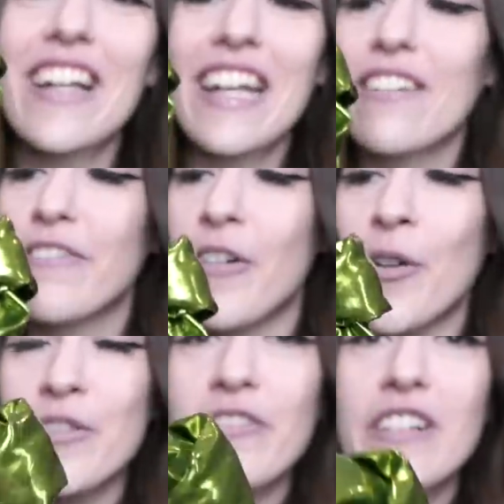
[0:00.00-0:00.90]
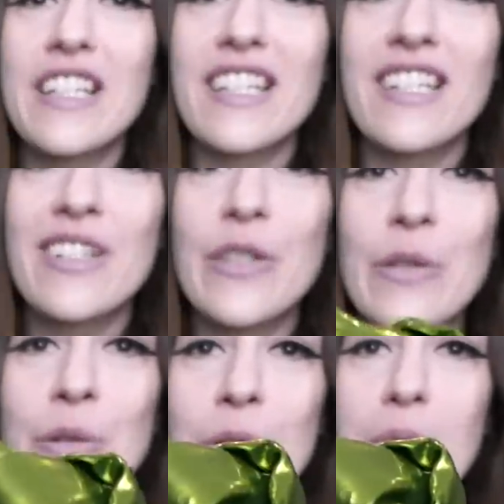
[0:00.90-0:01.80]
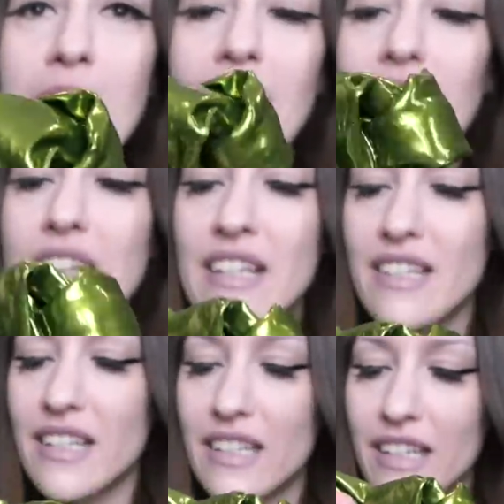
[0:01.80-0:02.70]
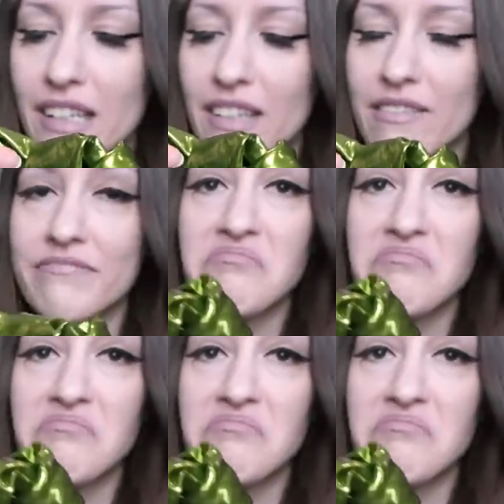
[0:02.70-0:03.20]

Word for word: okay, phone fits in super easily.